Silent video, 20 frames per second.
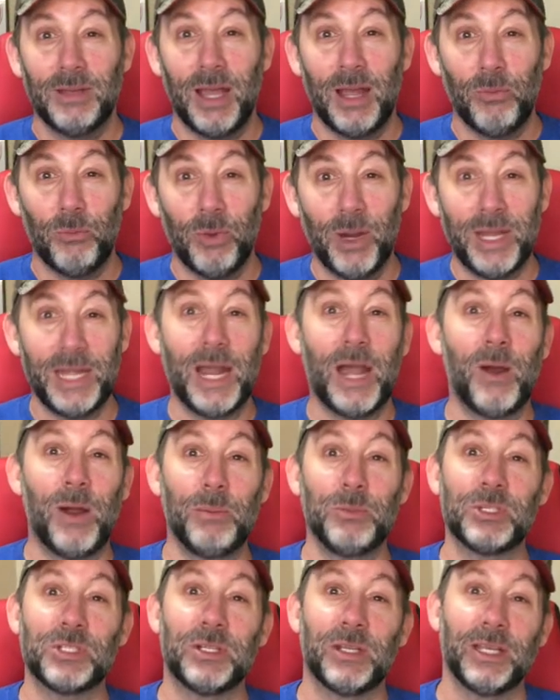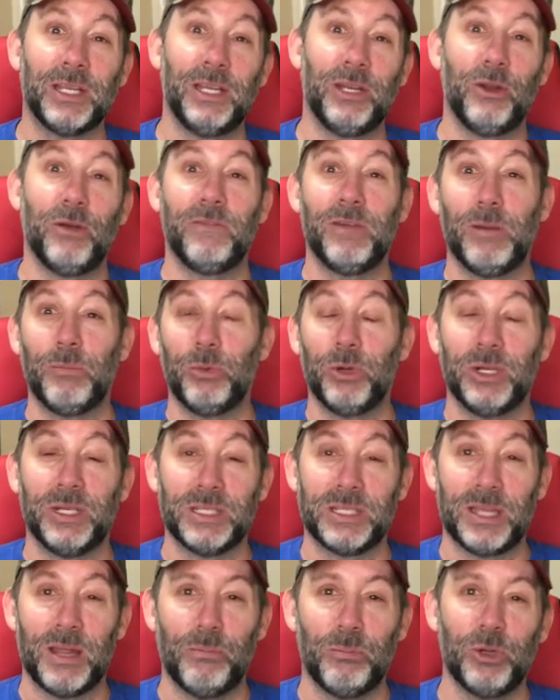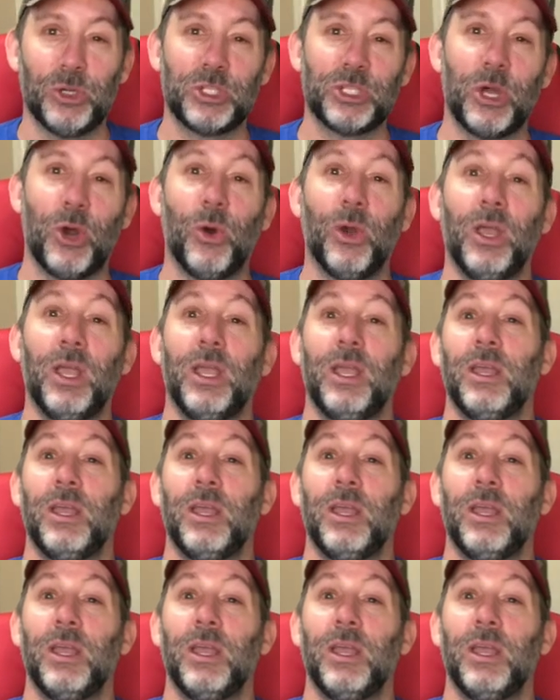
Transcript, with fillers: right now i'm just looking at november and december so